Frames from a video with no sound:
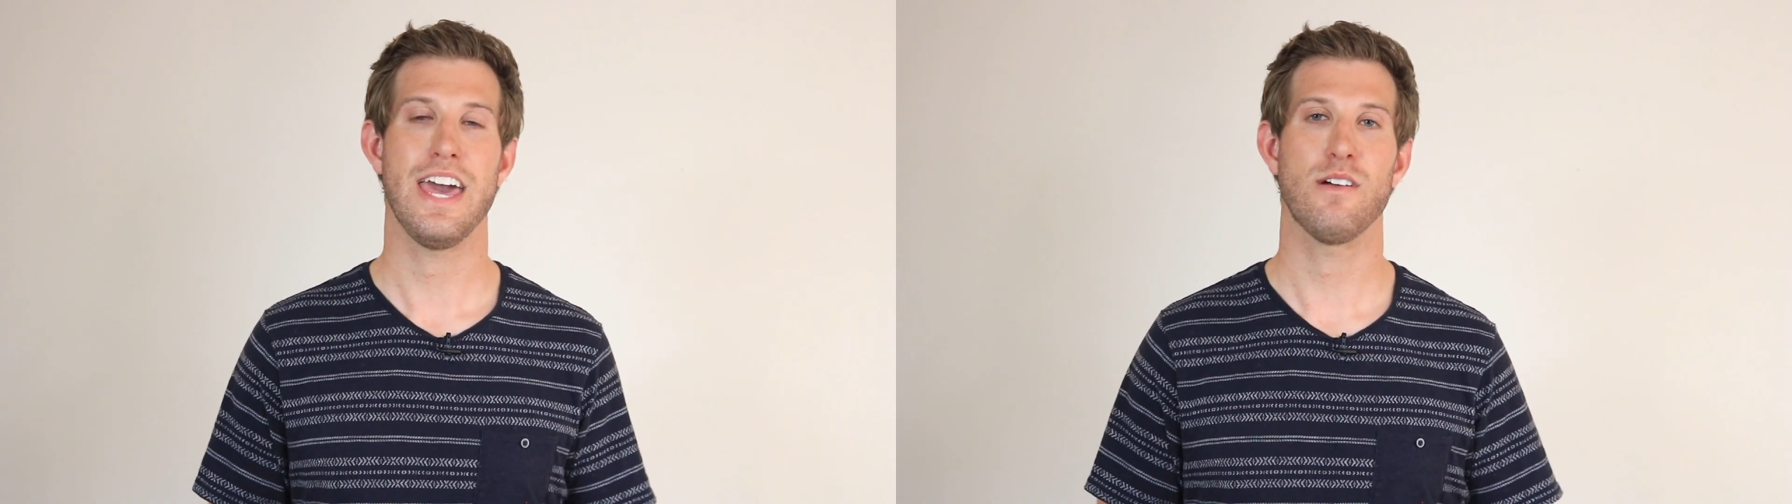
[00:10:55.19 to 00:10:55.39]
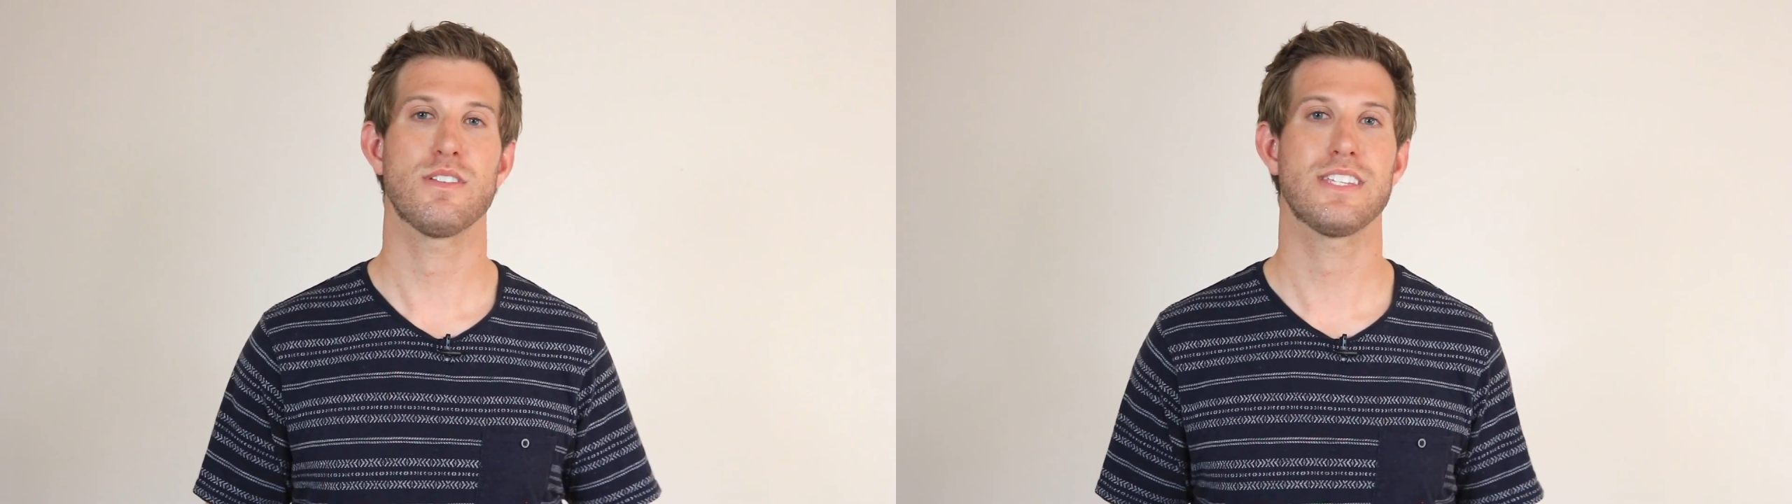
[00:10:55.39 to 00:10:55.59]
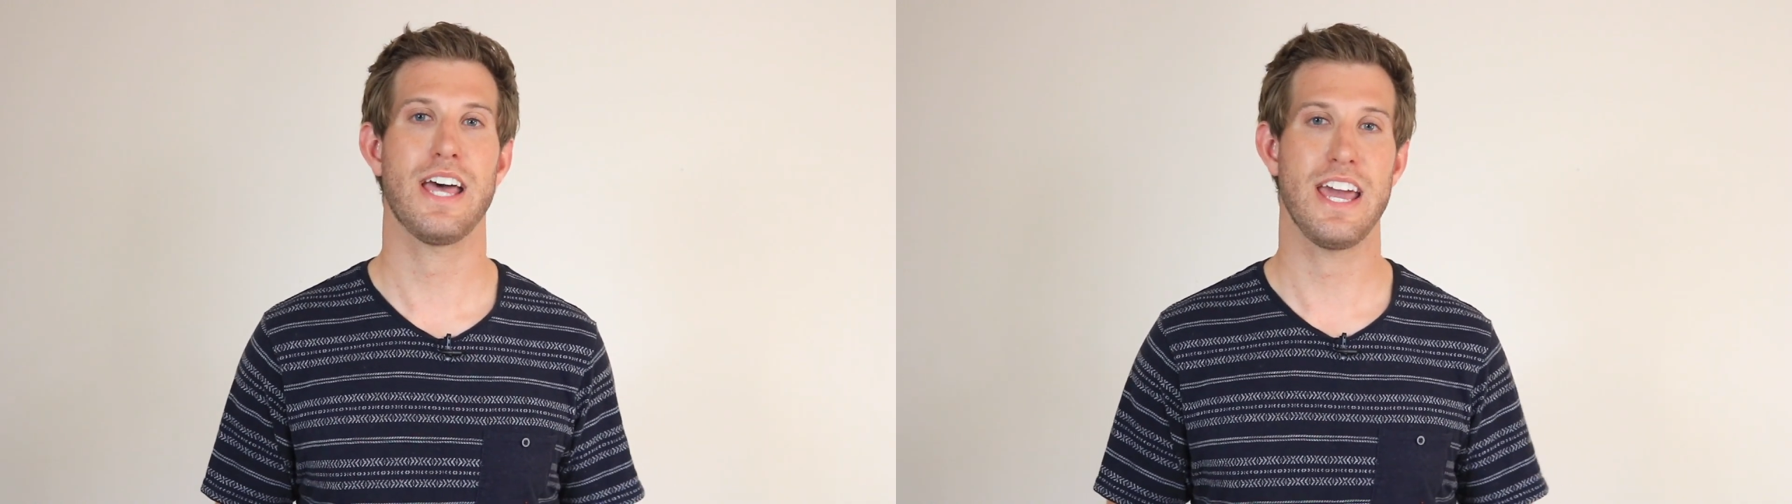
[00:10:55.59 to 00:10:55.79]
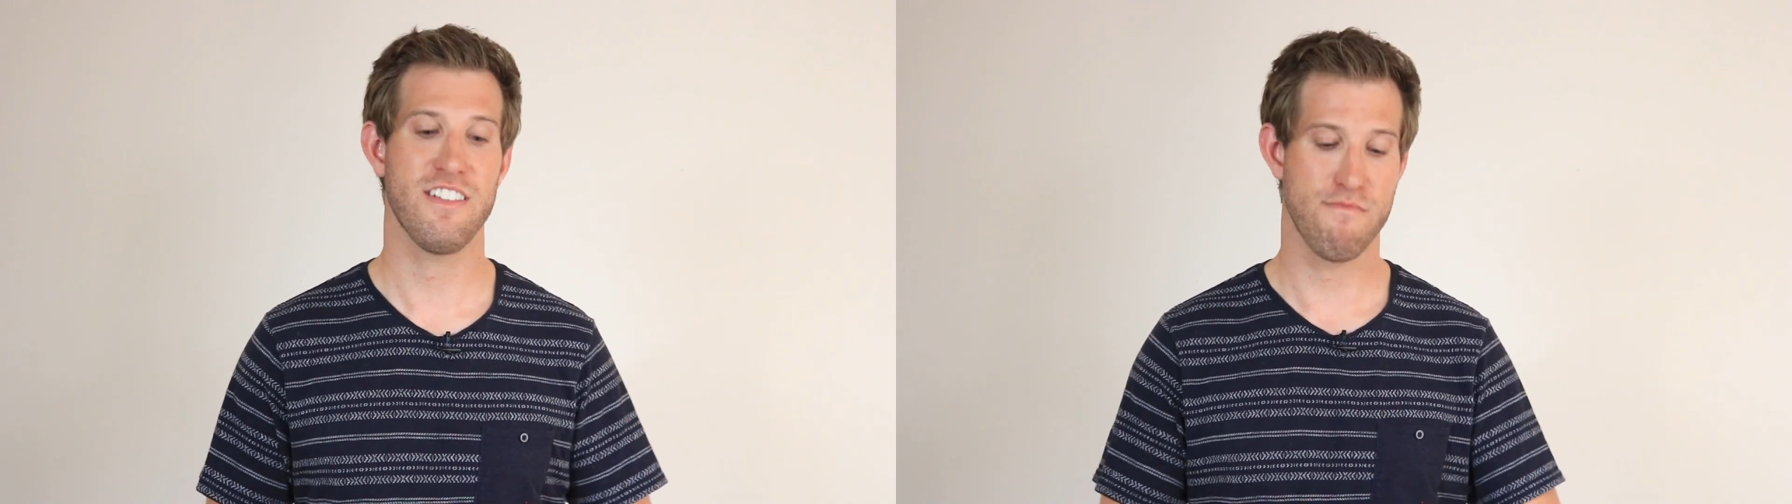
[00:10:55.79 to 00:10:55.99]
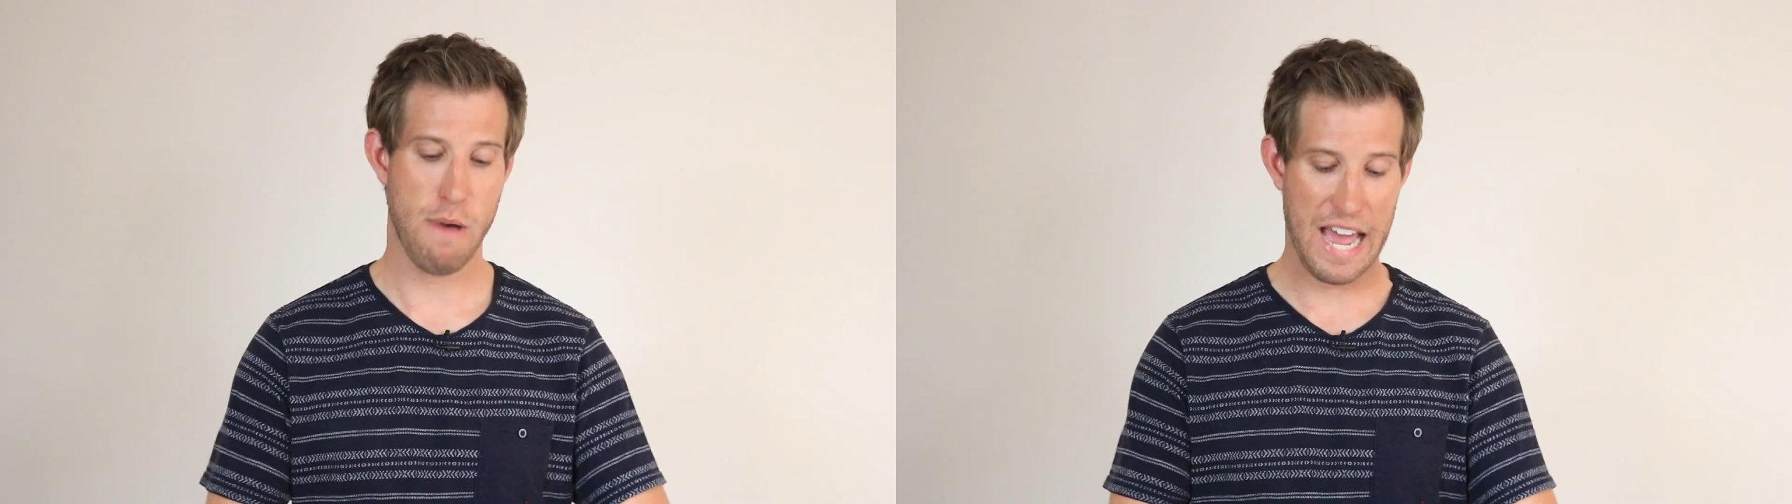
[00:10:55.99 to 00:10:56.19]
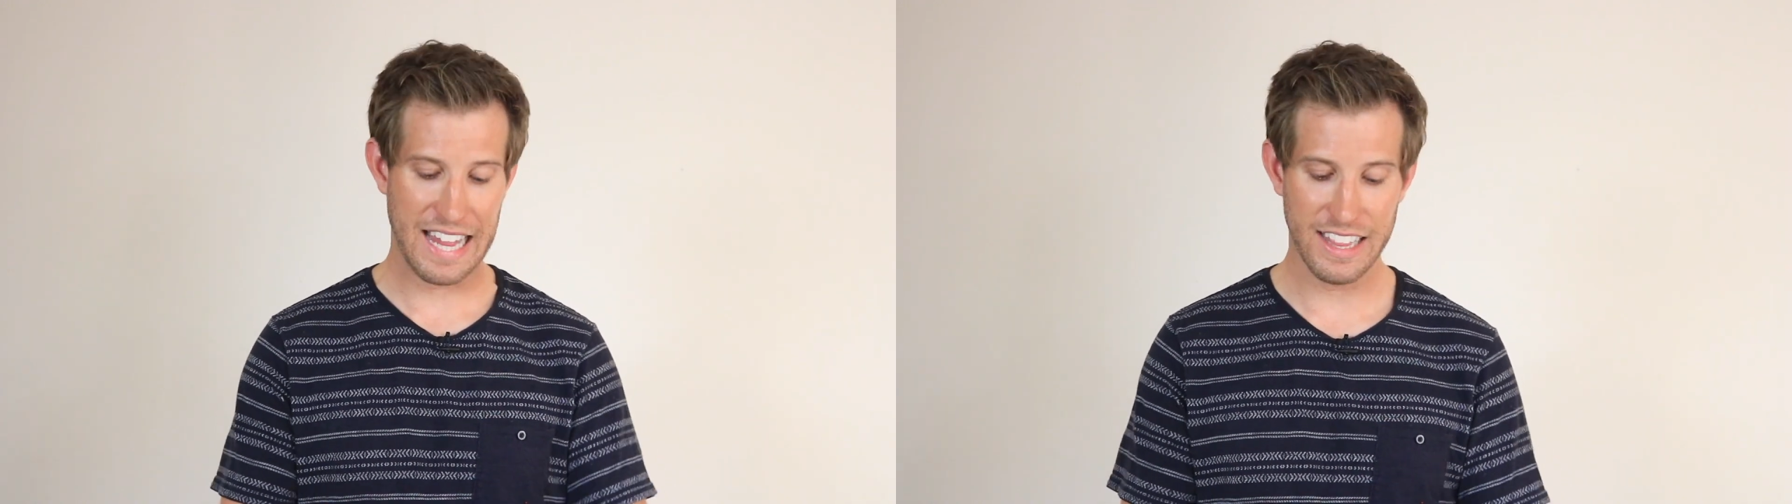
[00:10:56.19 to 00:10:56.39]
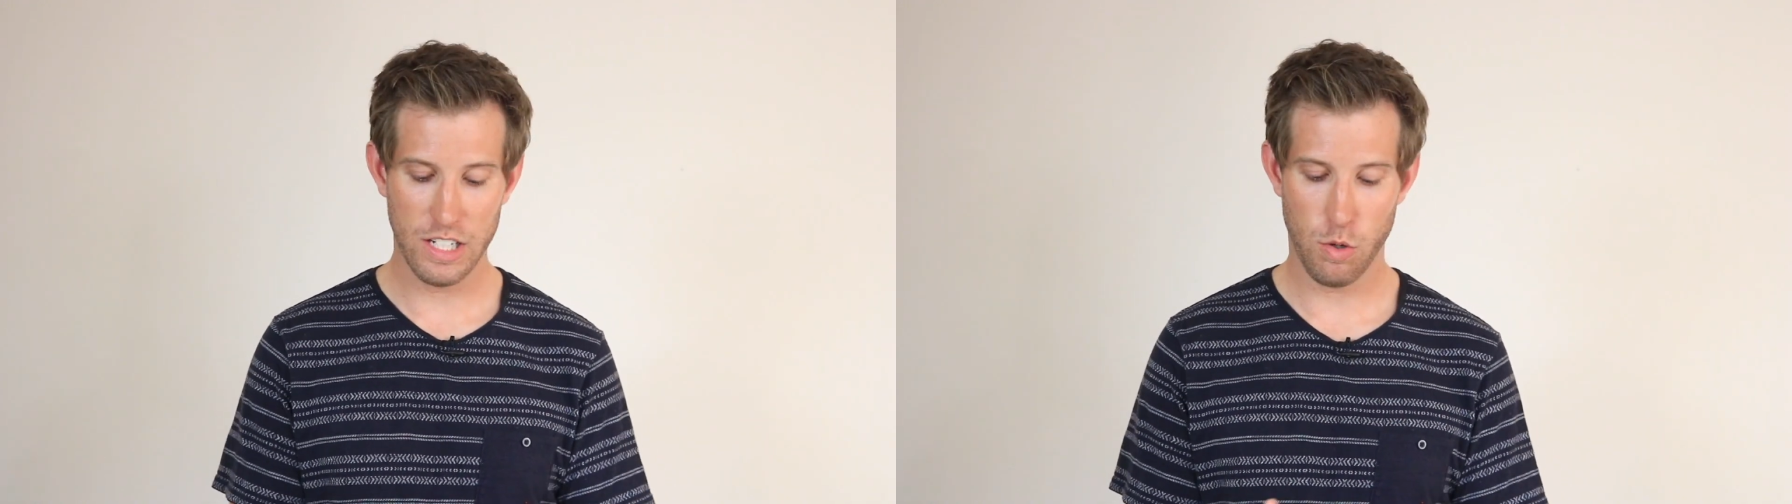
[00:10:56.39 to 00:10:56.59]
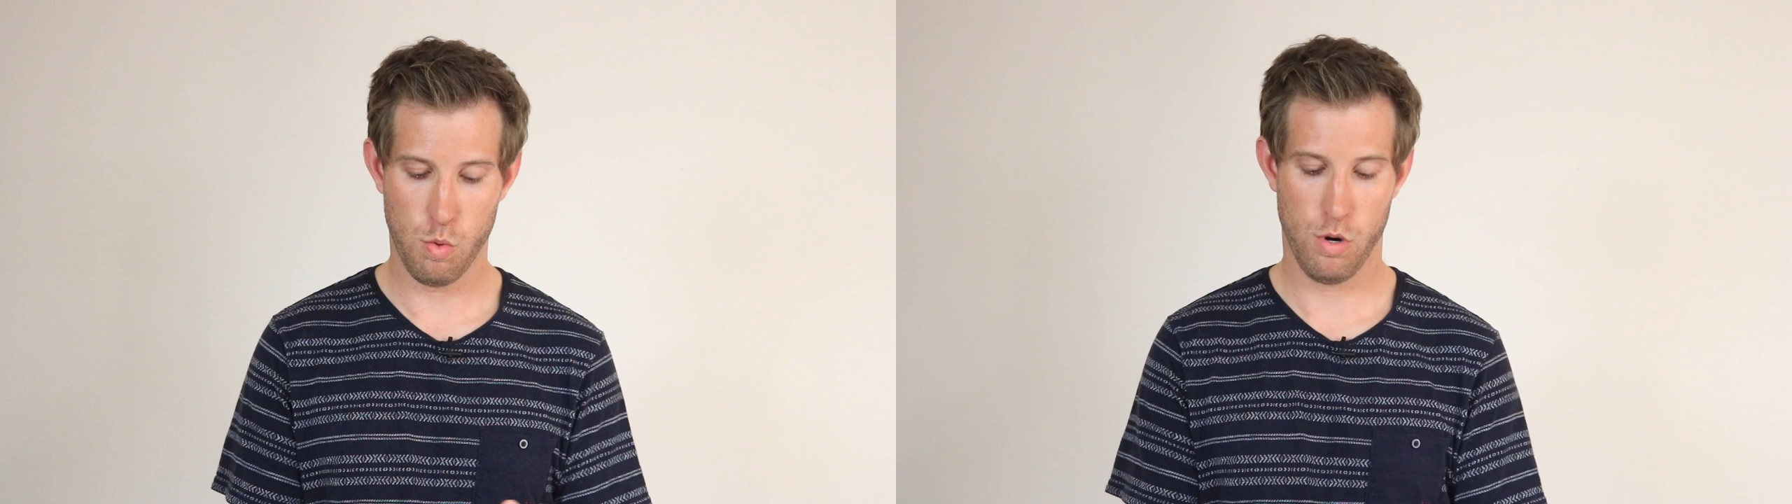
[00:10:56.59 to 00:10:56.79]
outside of my
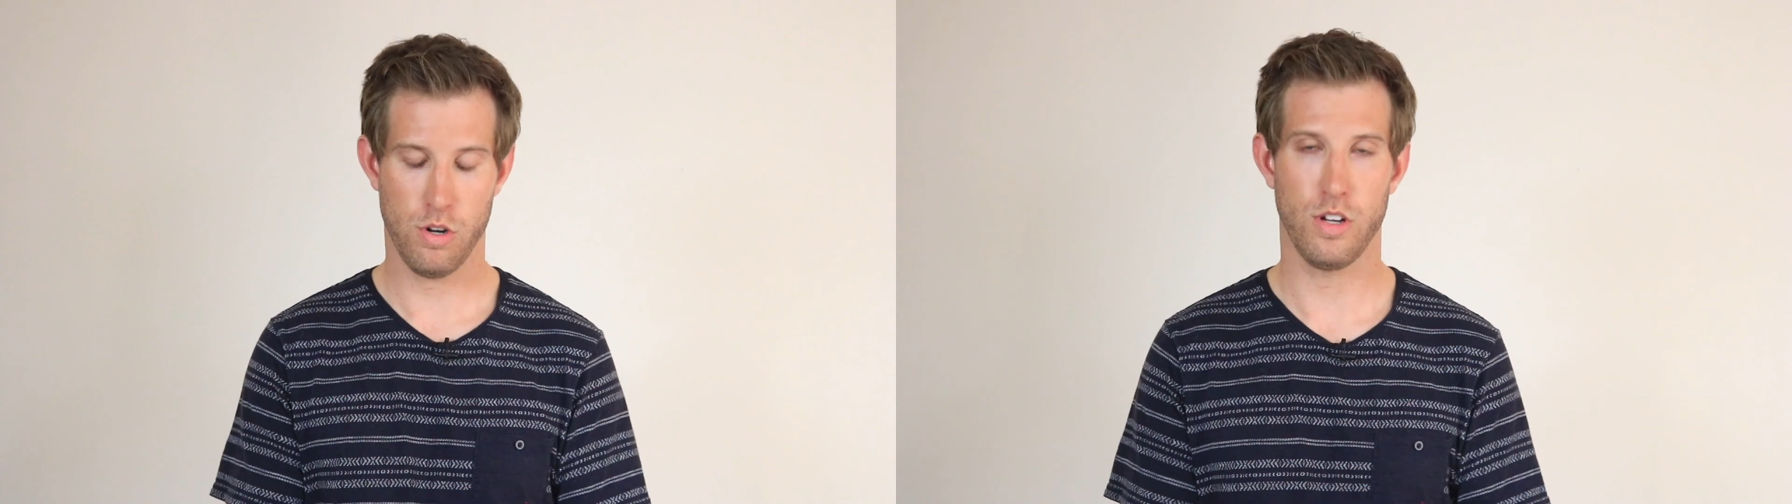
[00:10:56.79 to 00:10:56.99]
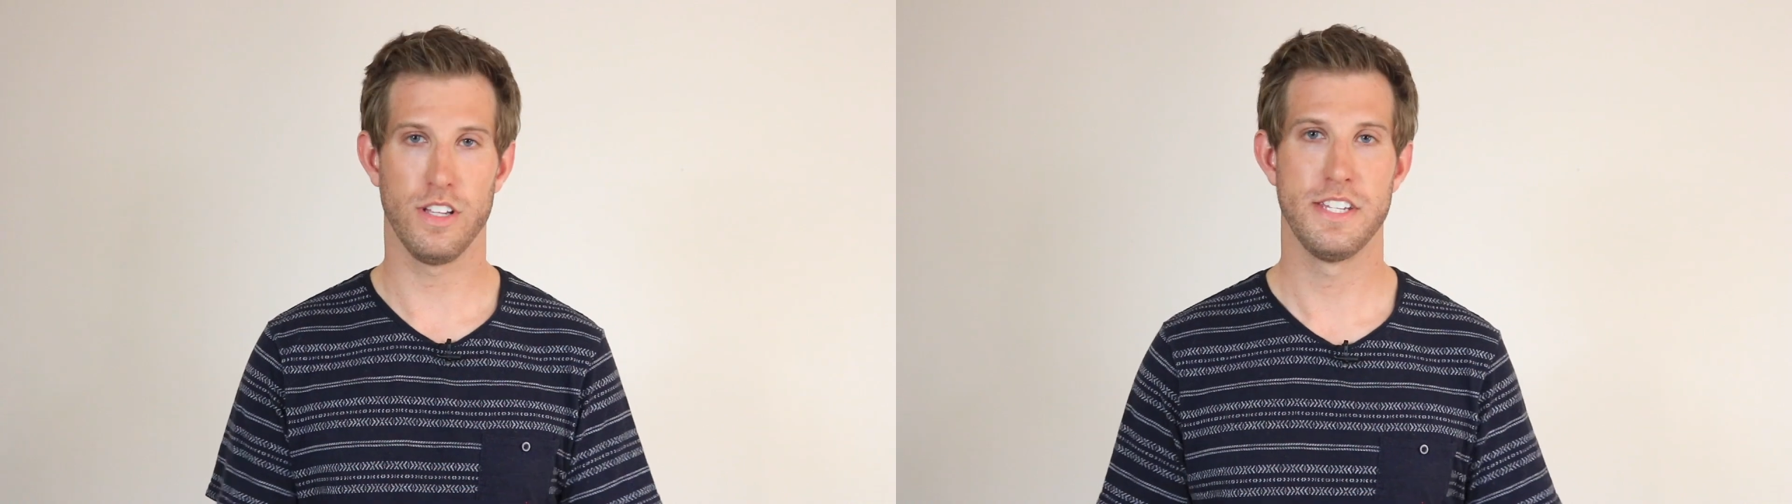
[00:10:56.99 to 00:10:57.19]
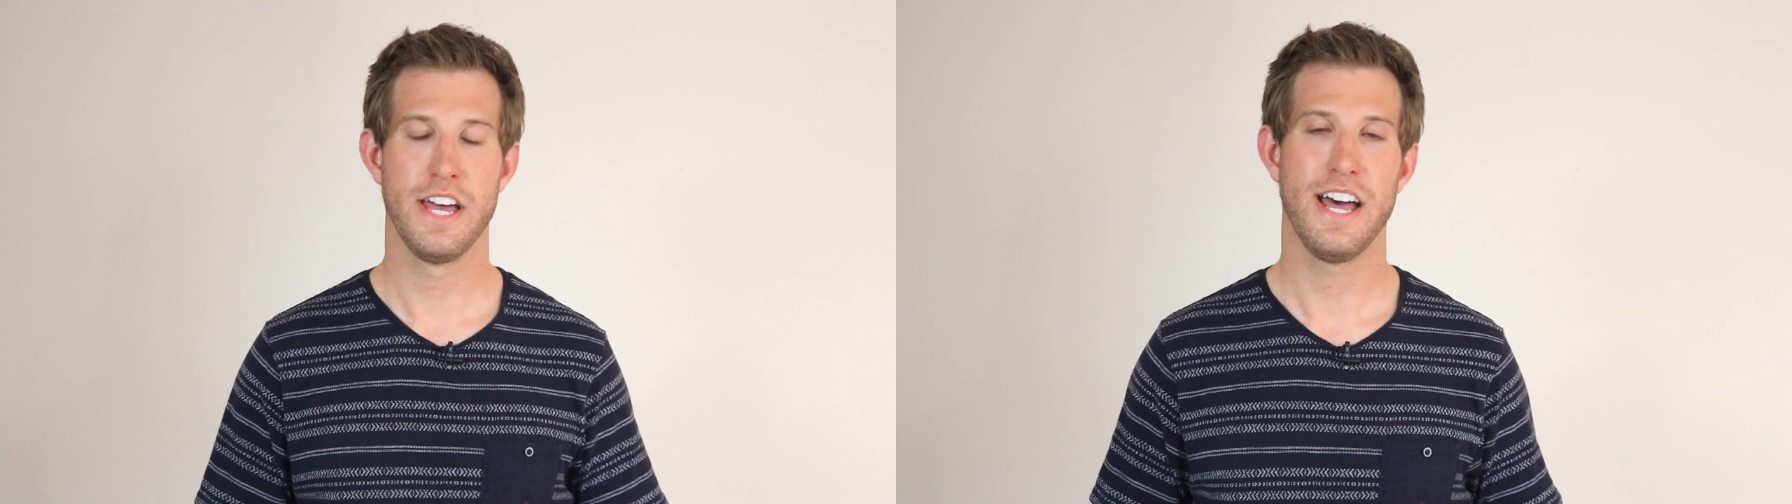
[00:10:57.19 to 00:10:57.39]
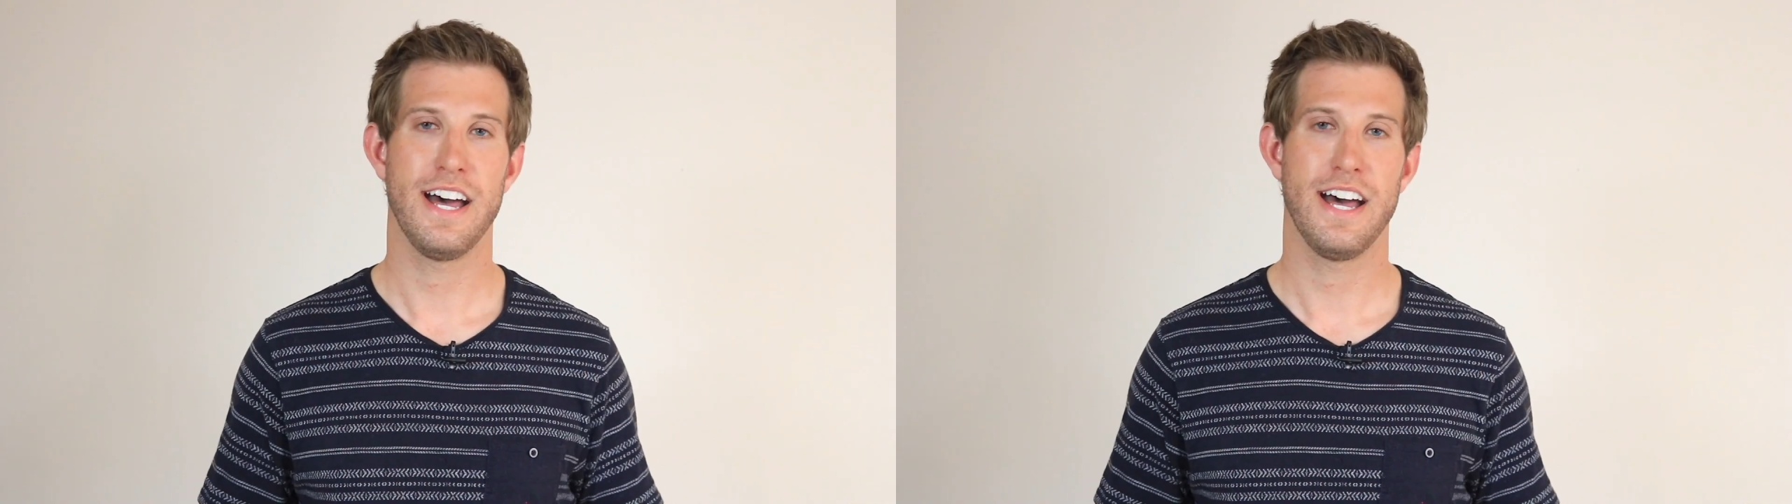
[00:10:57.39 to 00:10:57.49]
little world.